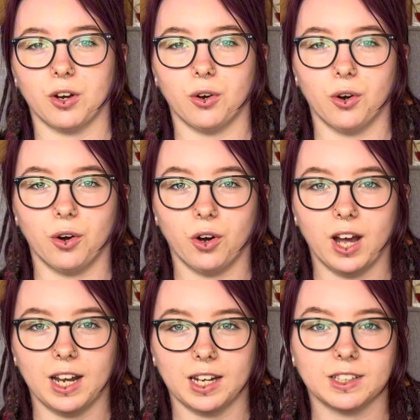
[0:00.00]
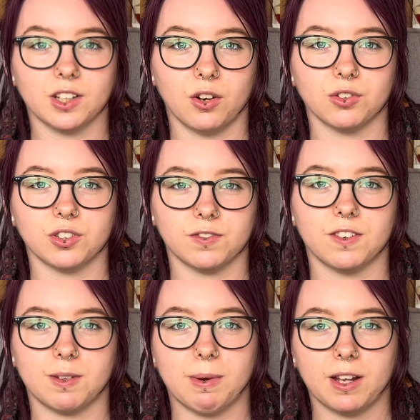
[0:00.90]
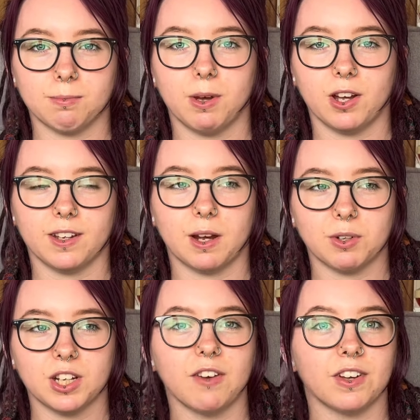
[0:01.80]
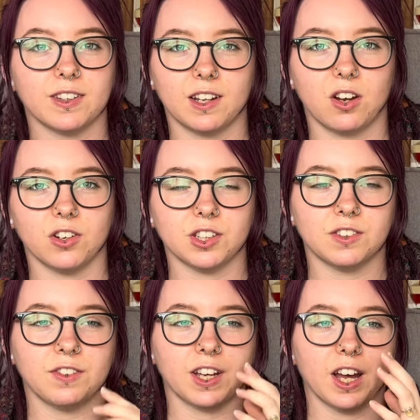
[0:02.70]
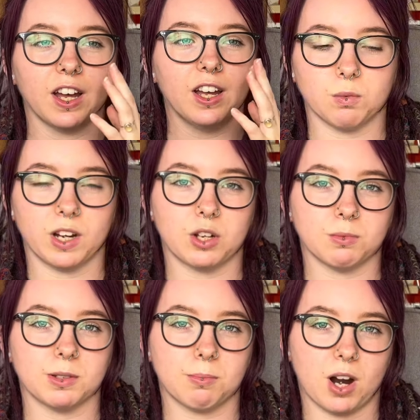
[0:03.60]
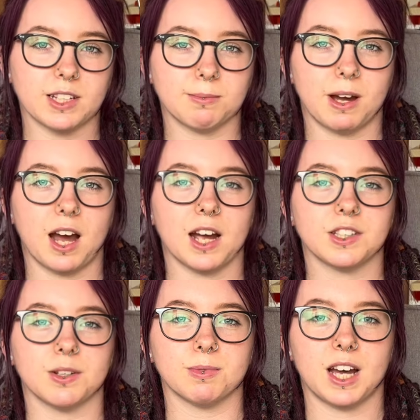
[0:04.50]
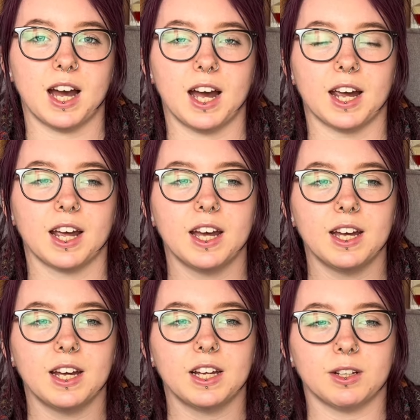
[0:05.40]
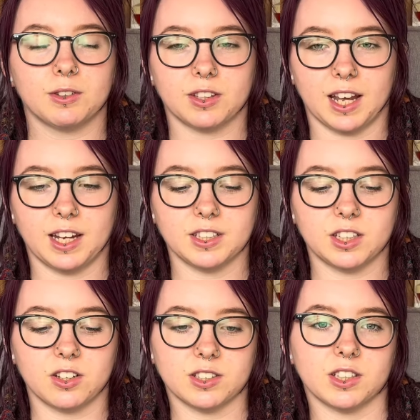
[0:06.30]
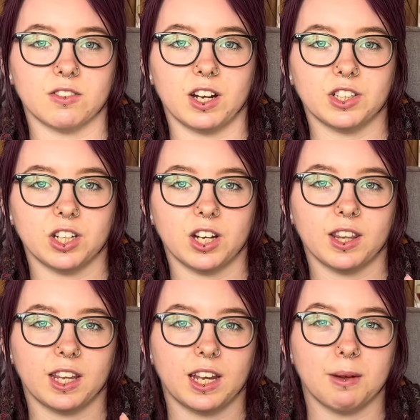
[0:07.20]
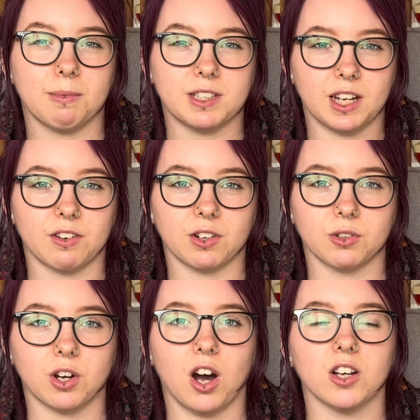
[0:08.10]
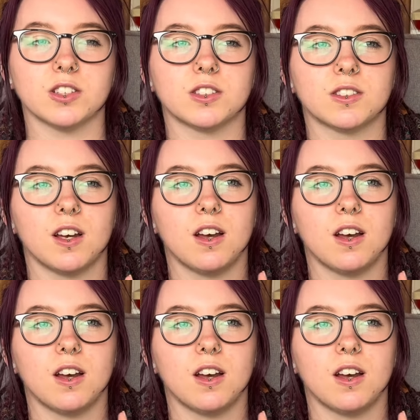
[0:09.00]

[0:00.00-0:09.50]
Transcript: or at least £150 per day, whichever is the largest figure. When it comes to pricing my items, I take into consideration the material costs,